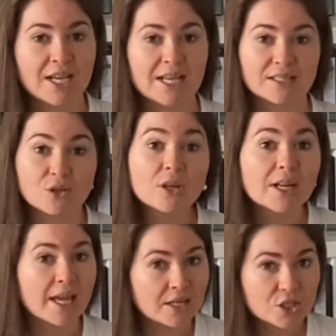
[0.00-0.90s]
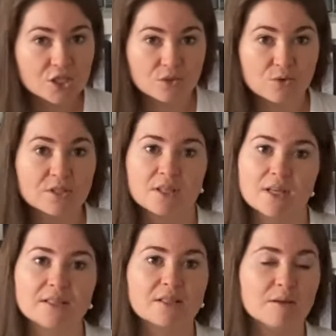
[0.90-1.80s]
It's not an energy source,
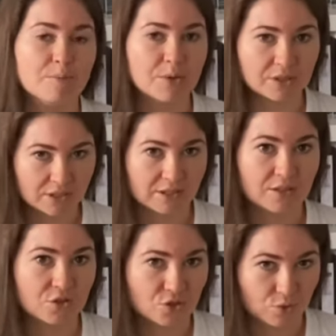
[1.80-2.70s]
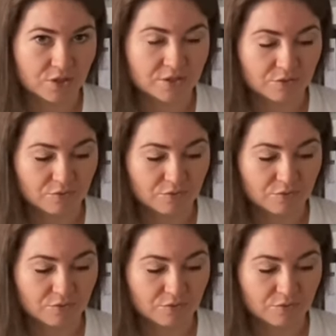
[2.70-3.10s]
it's a building source.